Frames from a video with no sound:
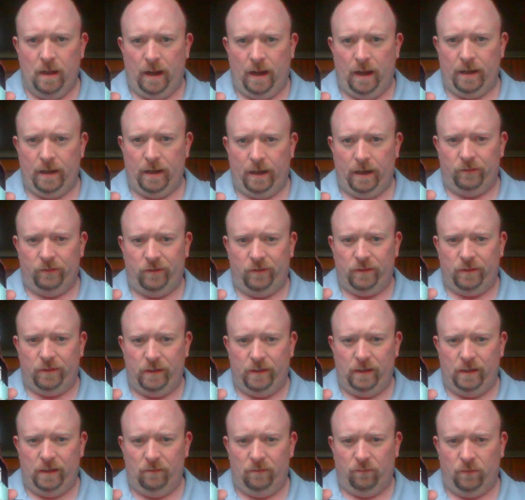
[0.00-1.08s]
I, I see the
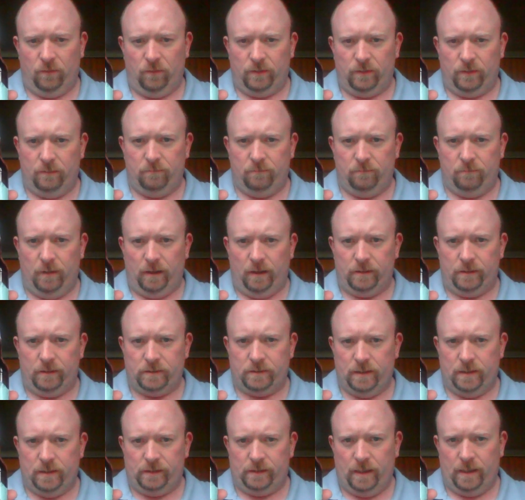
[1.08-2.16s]
need for them. Uh, it's
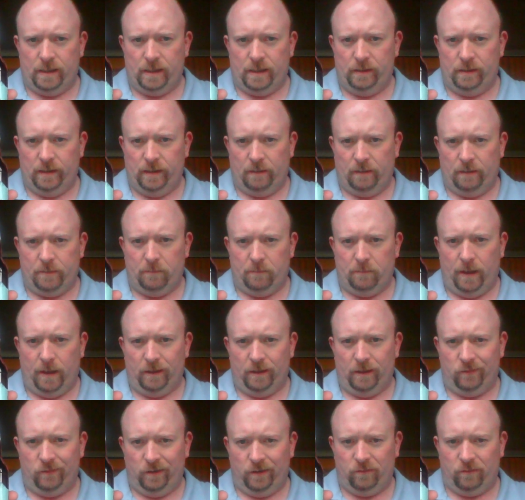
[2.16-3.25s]
not the kind of thing I'm going to buy
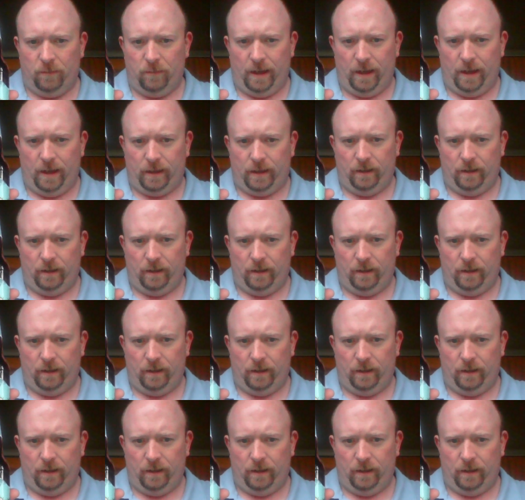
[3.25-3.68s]
a six-pack